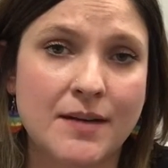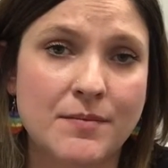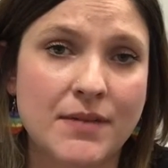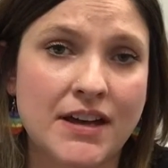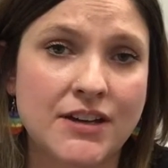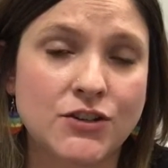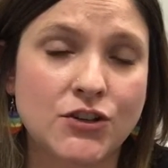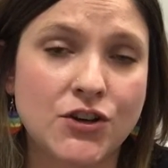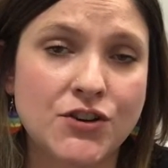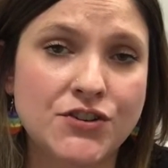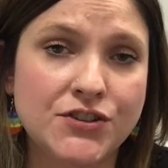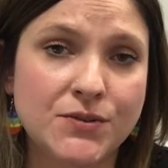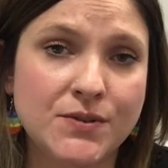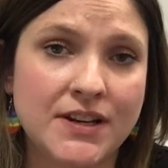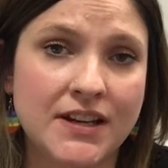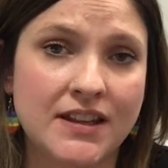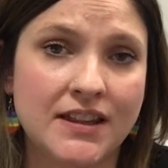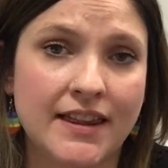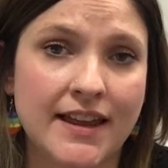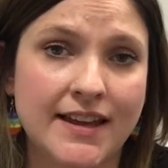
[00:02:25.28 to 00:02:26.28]
And don't do it
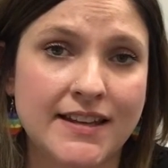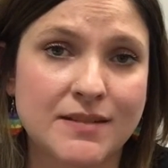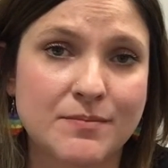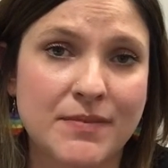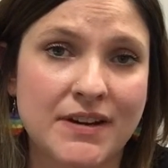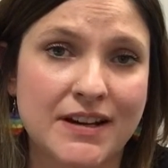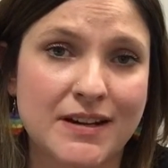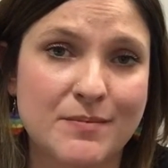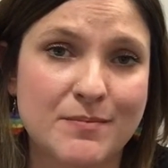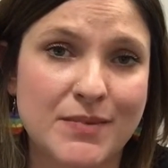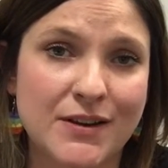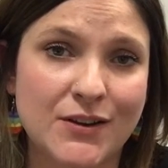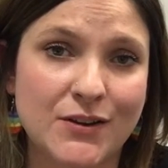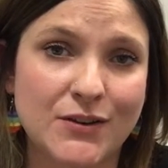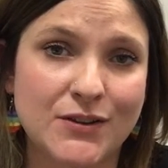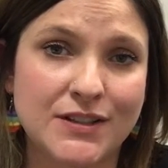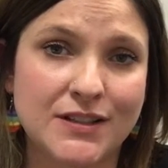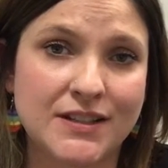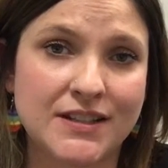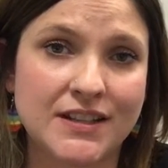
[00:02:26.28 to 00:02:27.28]
at the last minute
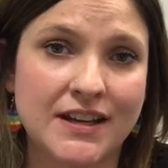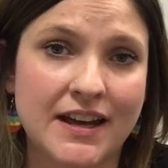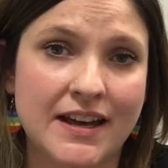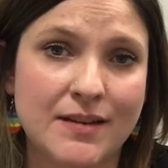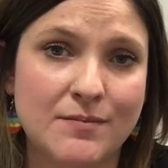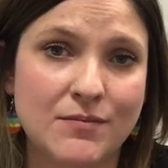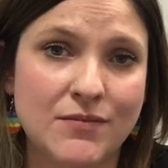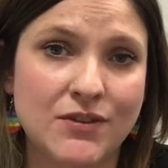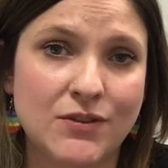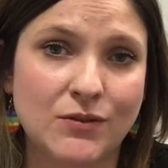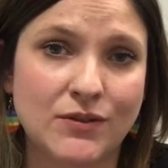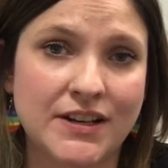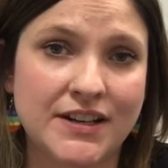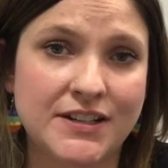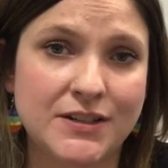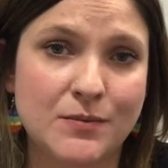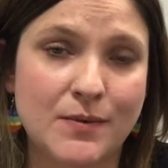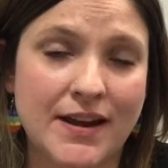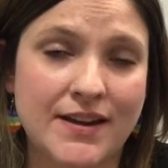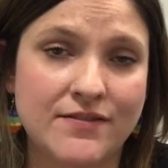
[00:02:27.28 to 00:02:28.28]
because you'll need
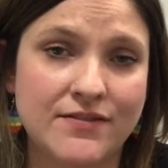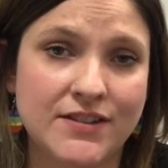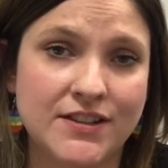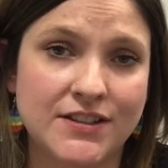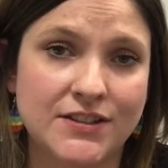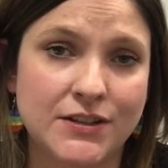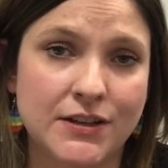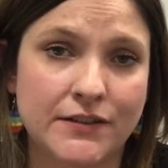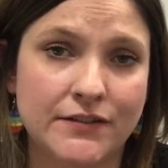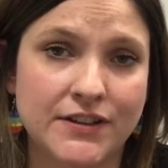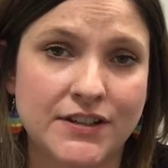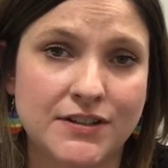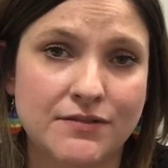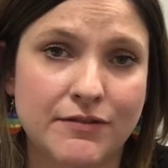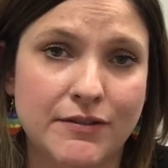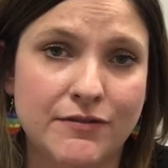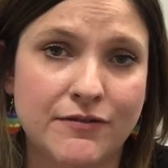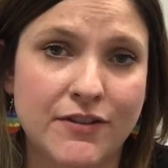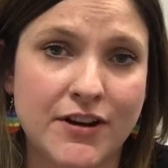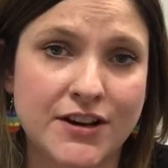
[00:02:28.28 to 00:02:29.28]
to wait for the server to
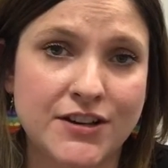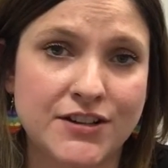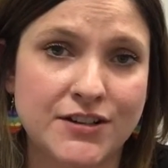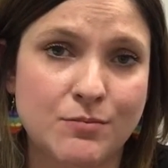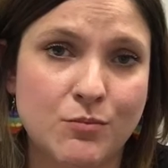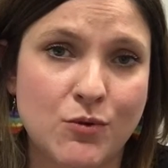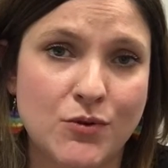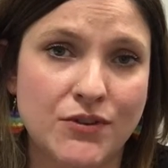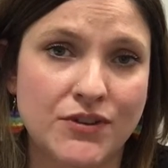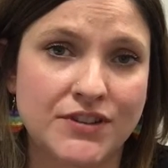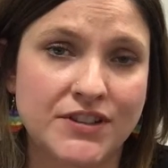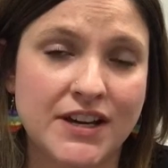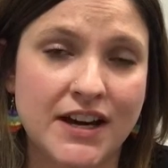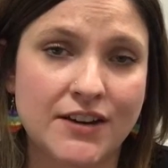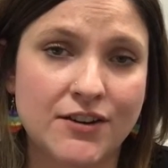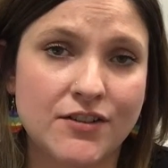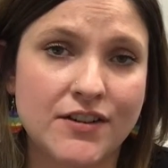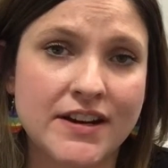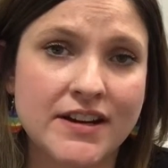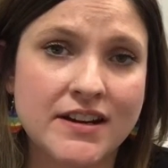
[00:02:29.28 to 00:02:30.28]
refresh to pull your
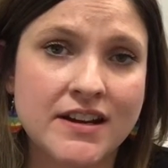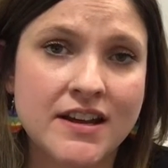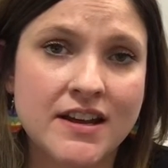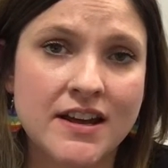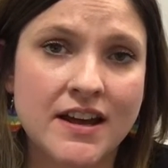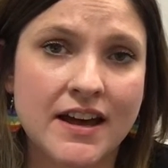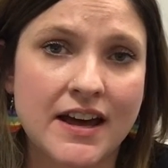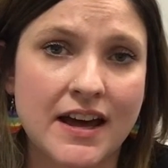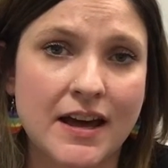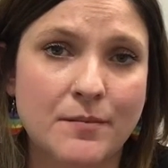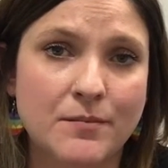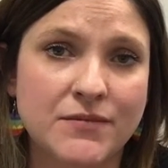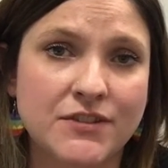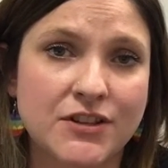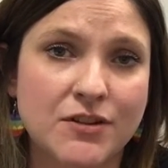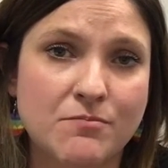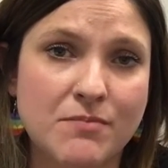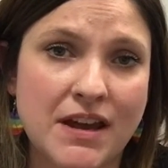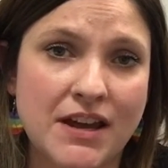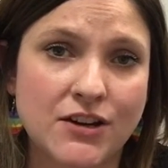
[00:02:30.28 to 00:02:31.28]
data in.
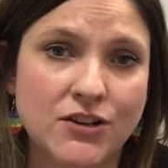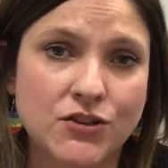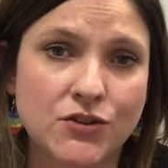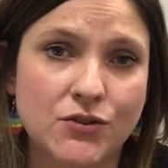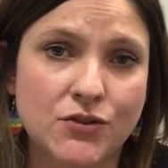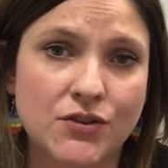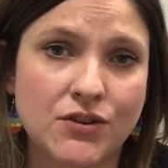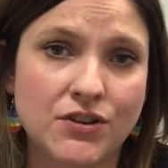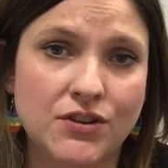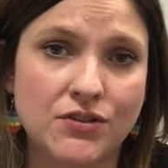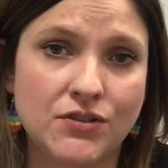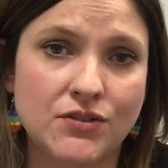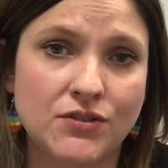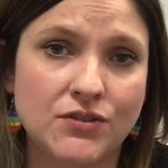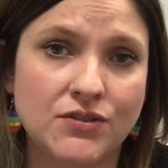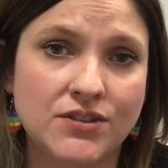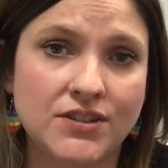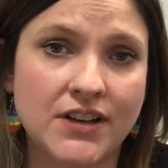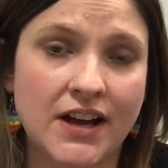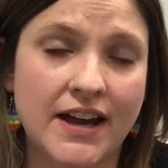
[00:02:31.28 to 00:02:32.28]
So make sure
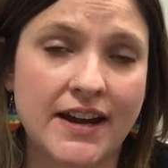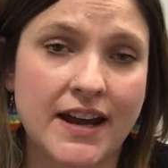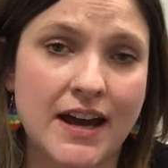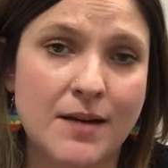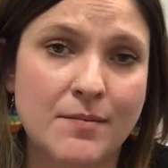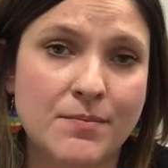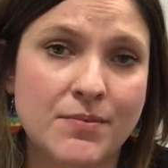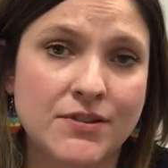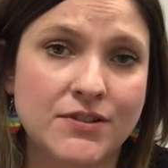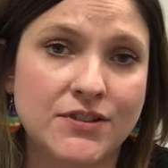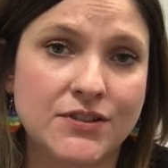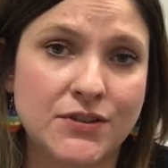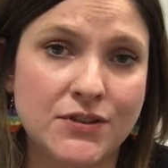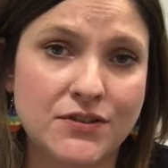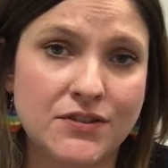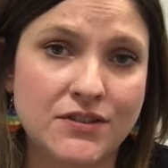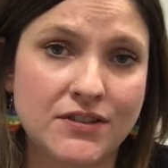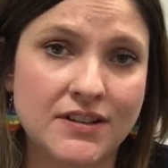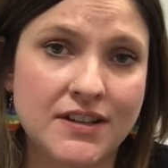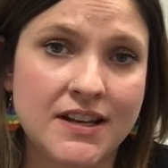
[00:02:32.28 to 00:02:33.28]
you sign up
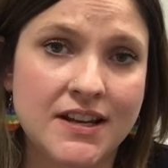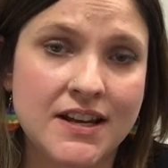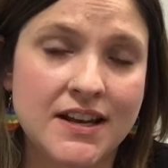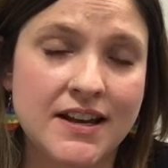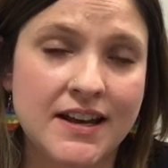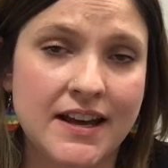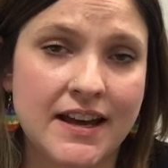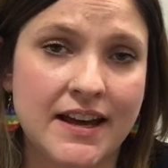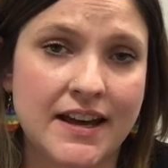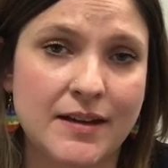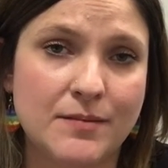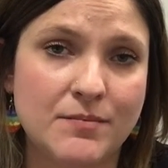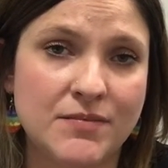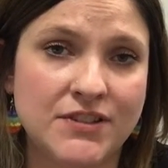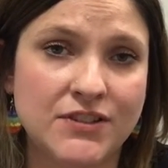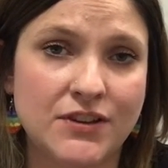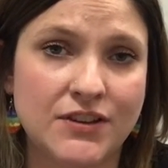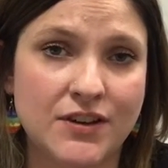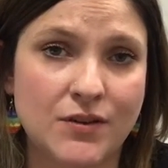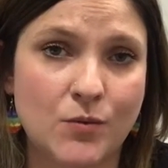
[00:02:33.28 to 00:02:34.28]
soon
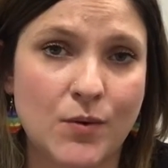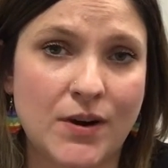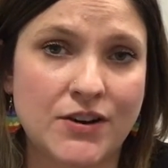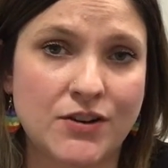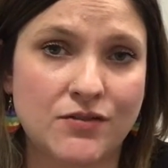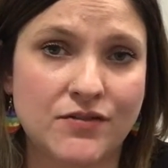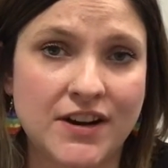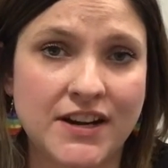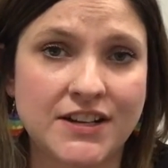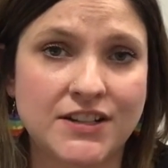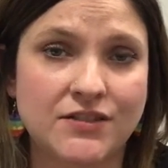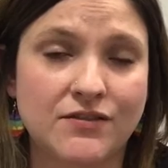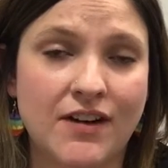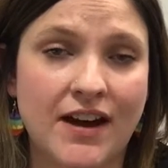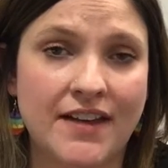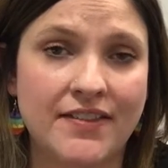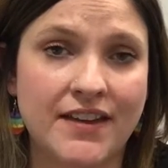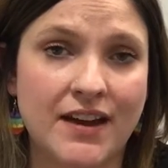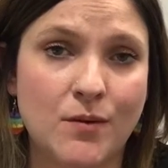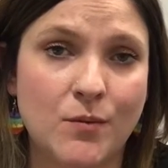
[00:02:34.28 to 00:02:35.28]
so that when you're ready to
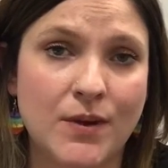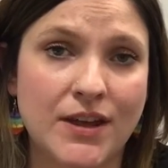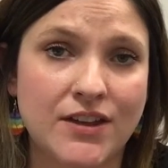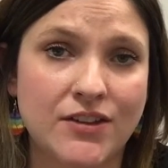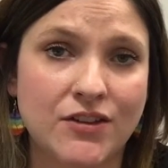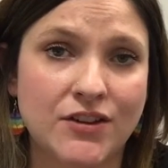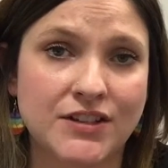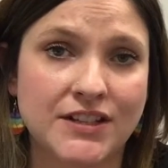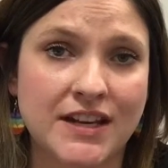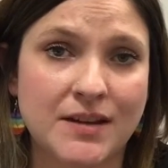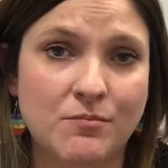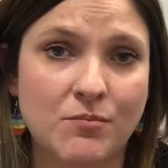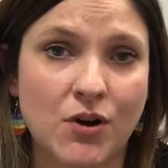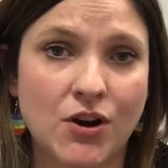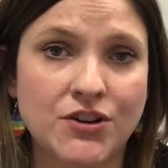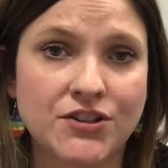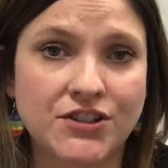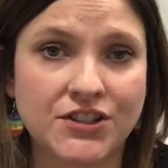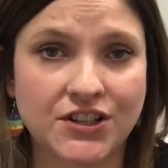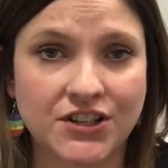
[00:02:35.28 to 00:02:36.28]
write that week 13
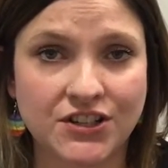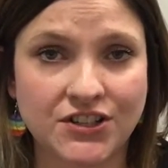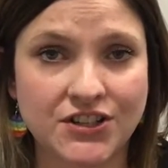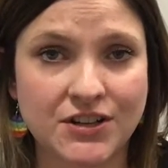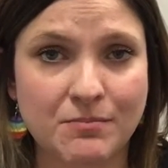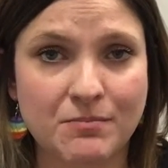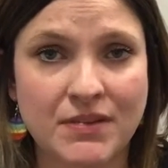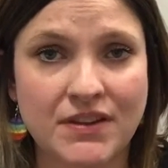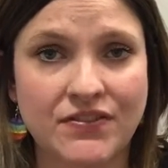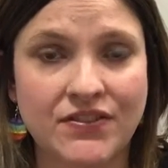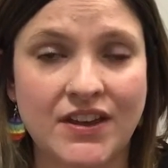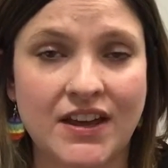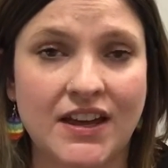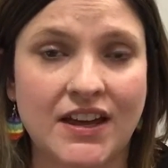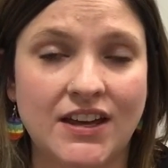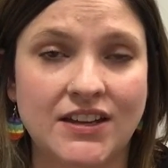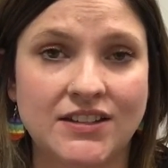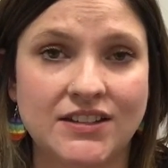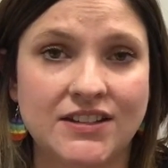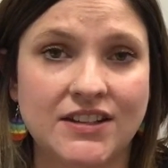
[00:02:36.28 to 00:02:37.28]
post, you can jump in there
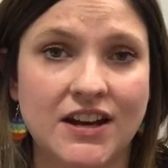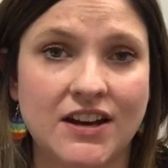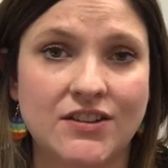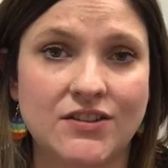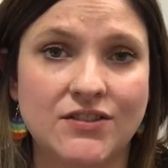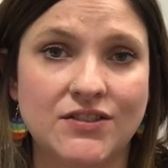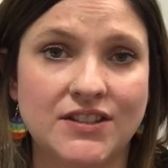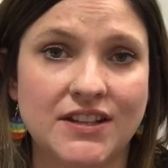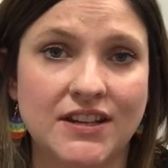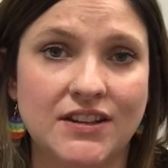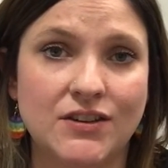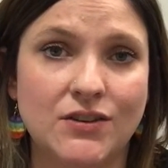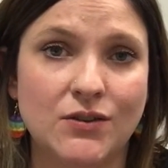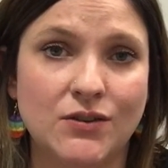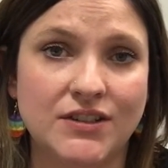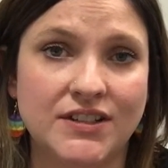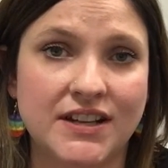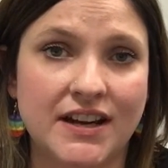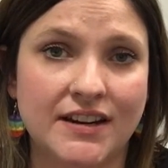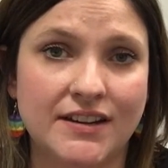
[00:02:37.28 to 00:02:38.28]
and start using your
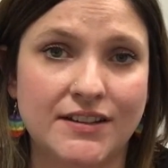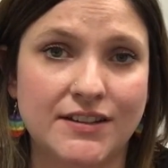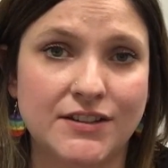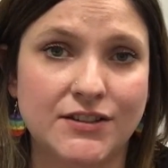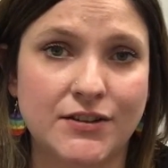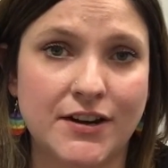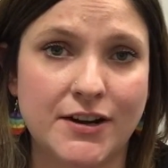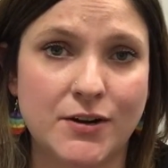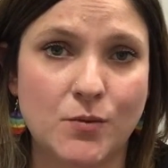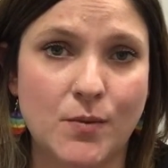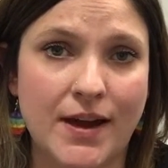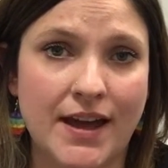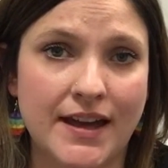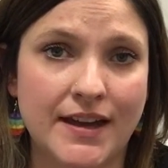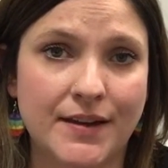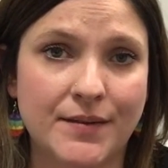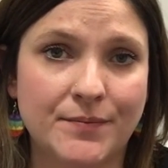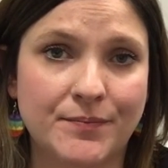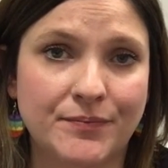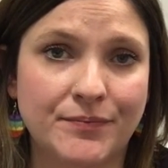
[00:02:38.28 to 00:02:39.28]
data straight
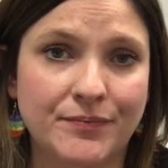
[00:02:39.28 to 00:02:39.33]
away.